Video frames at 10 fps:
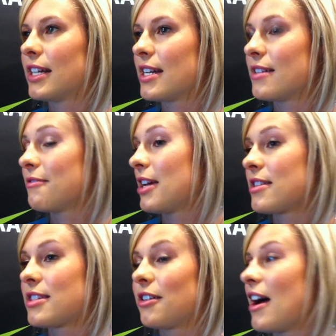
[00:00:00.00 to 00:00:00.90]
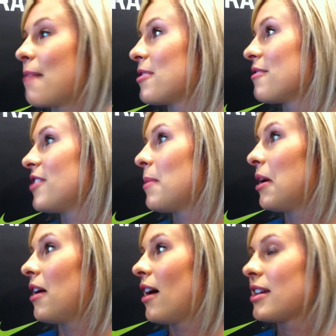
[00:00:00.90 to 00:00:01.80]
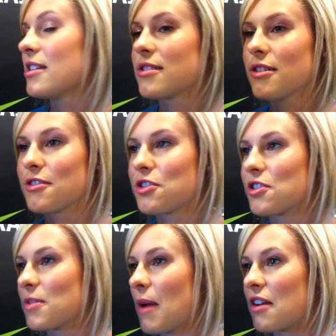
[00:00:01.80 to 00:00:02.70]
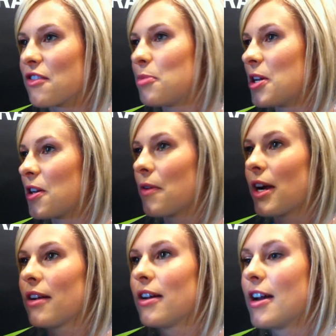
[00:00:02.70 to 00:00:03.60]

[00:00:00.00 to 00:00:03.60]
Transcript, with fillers: and hits still happen in female hockey, so it's just a matter of being aware.